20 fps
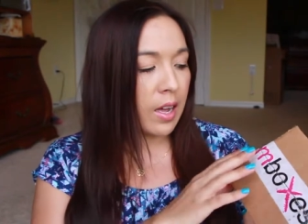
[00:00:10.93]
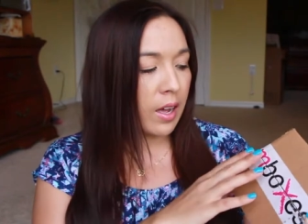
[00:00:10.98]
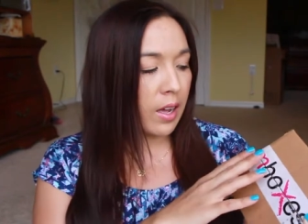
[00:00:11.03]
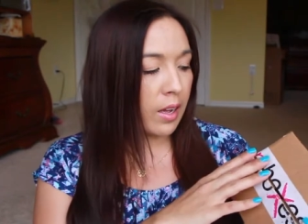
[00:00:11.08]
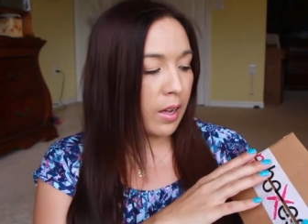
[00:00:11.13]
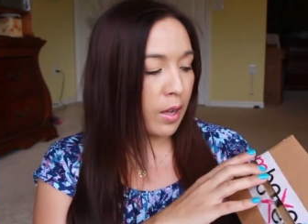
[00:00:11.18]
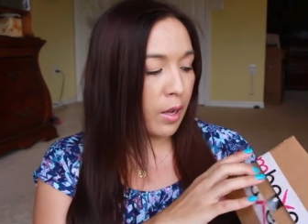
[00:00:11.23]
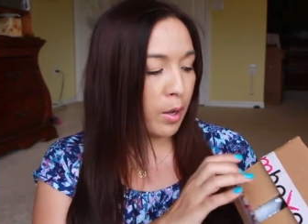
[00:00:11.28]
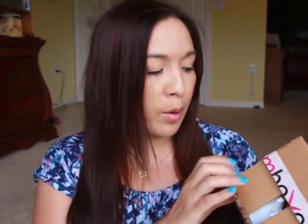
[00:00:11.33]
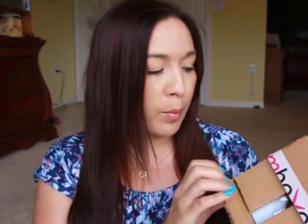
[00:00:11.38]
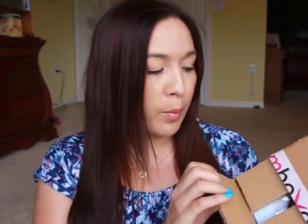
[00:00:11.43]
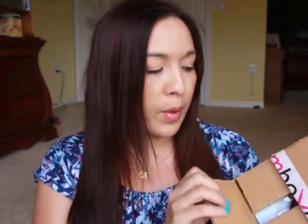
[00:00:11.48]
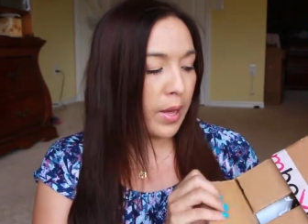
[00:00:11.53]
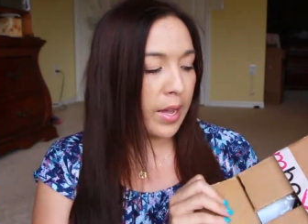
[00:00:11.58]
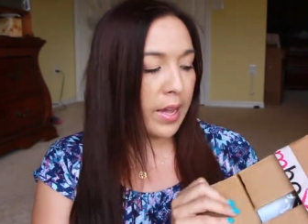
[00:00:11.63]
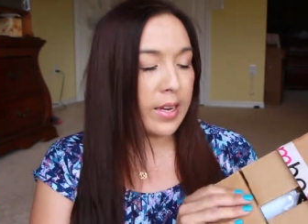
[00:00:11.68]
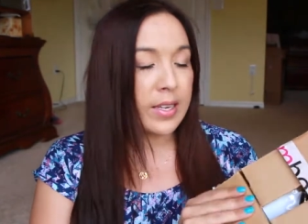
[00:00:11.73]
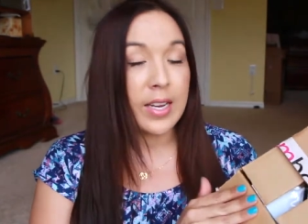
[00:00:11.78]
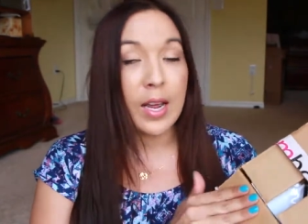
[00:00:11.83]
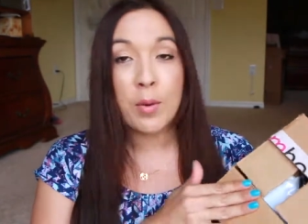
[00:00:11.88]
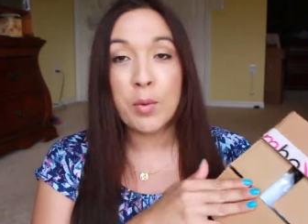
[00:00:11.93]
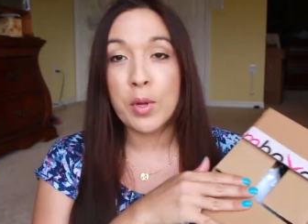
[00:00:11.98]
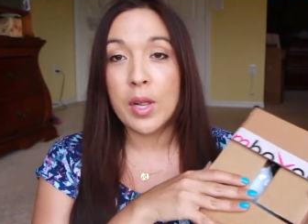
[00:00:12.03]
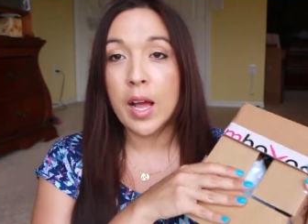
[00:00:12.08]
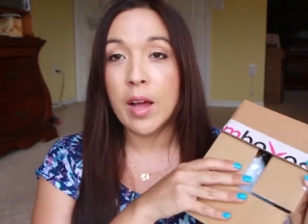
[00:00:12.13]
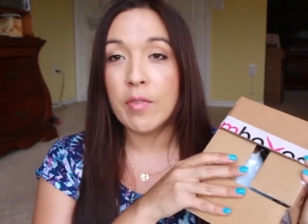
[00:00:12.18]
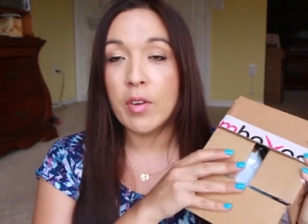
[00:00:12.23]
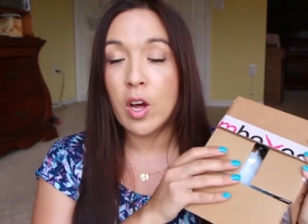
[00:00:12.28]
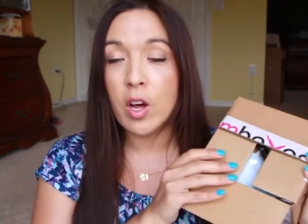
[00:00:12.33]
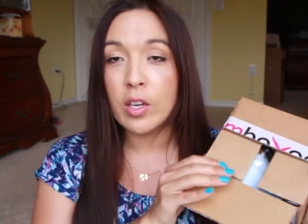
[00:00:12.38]
Um, and I will
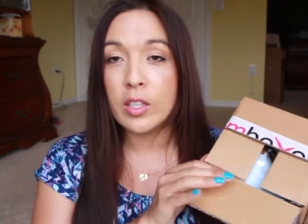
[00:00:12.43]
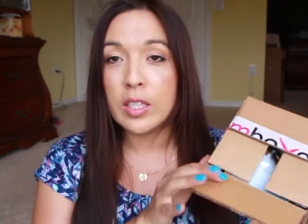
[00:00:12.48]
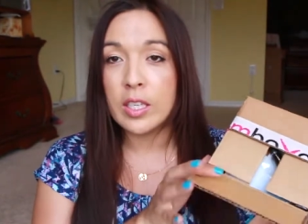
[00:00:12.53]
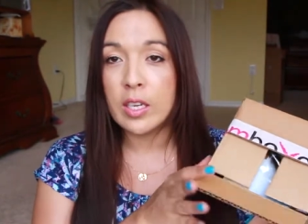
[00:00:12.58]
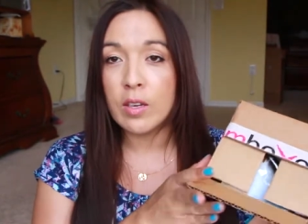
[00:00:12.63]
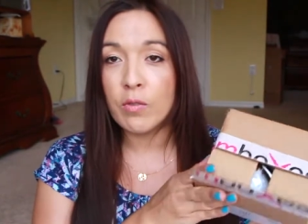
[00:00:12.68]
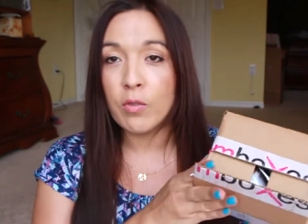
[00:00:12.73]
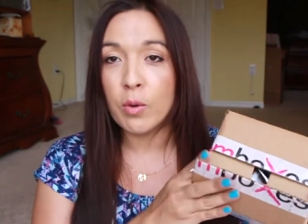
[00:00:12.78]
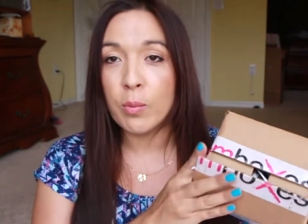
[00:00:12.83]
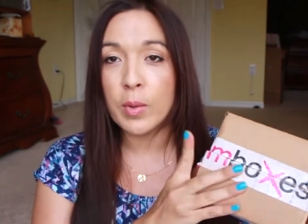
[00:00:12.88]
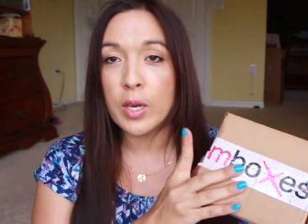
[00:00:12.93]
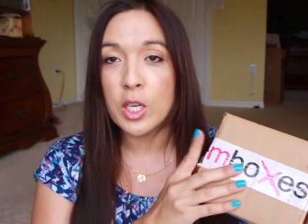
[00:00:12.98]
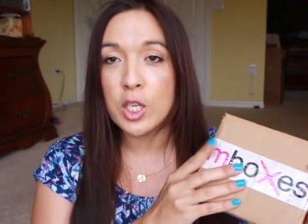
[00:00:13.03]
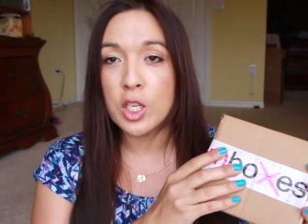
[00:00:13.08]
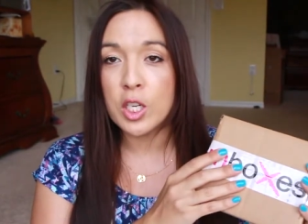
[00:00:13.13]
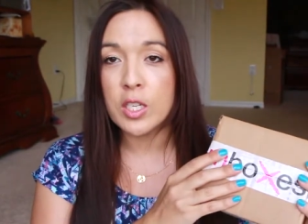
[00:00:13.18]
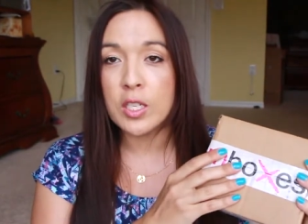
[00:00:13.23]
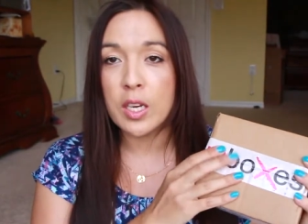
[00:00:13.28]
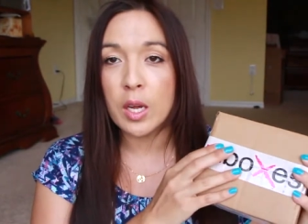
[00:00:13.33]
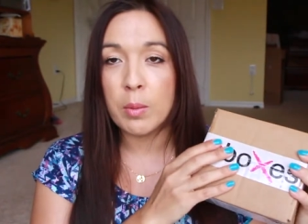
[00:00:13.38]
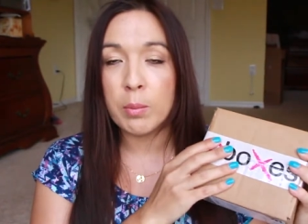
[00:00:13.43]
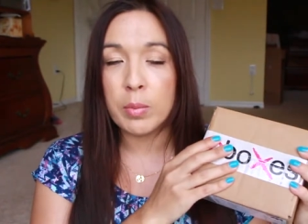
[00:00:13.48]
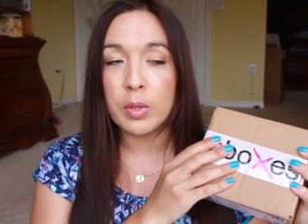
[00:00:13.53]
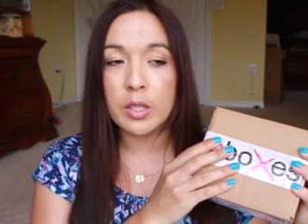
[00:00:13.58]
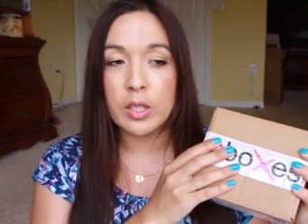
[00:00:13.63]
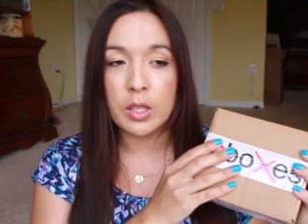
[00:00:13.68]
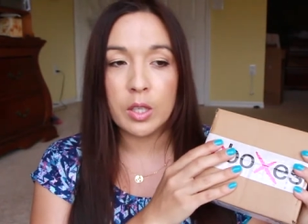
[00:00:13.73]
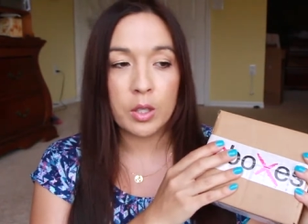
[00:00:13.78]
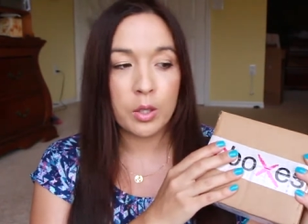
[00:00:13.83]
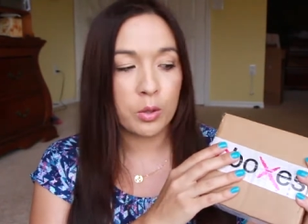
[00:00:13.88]
have all the information down
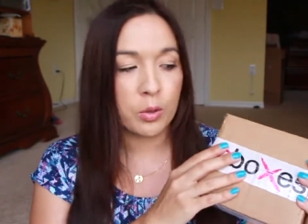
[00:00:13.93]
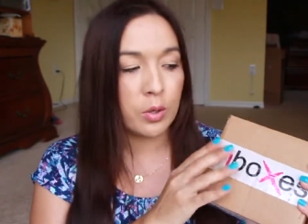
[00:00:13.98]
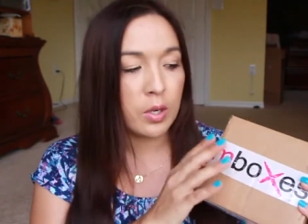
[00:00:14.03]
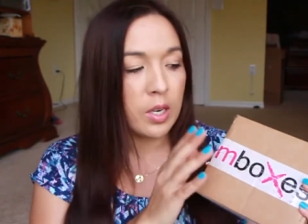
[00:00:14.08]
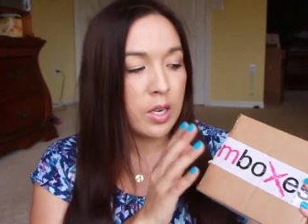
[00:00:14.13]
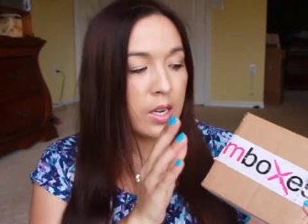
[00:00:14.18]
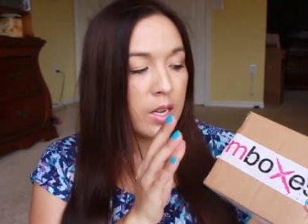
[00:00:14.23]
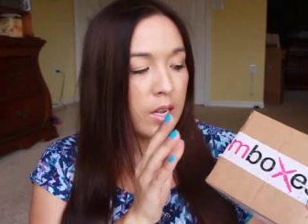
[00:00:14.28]
below